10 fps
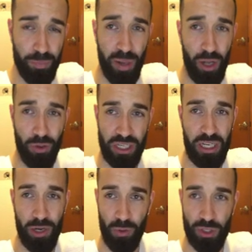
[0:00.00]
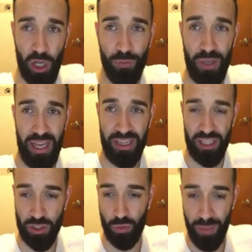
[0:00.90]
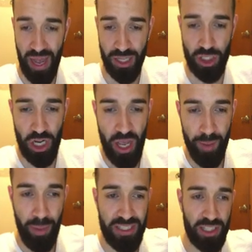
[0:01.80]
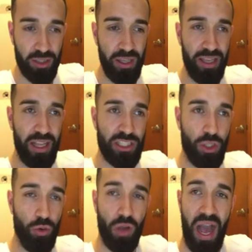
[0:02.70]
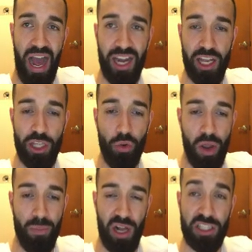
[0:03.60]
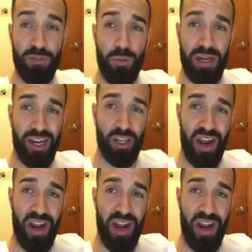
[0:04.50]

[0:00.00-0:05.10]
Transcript: spell, which I couldn't resolve yet in this match, basically lets you add a UA monster from your deck